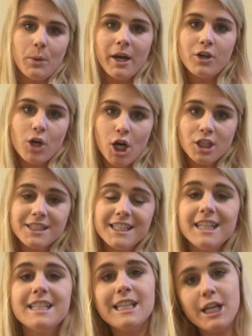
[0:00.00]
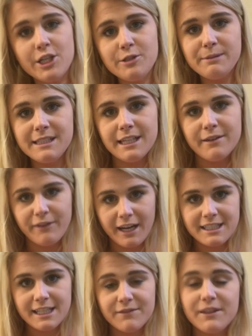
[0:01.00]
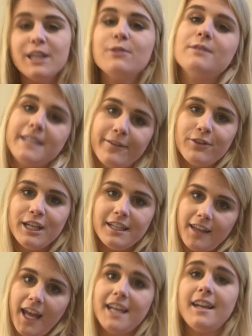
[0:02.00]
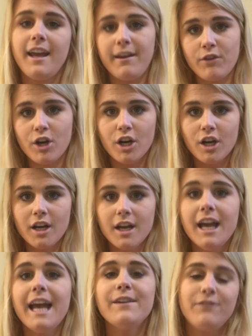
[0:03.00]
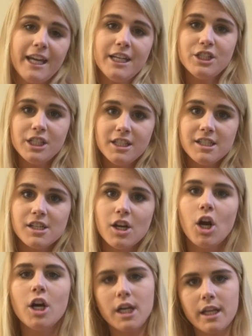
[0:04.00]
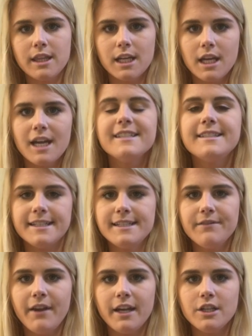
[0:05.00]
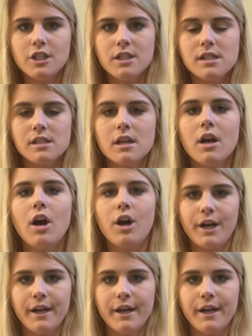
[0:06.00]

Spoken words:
wear Crocs, it is 100% effective that you will never get laid ever. Advantages are nothing. Disadvantages are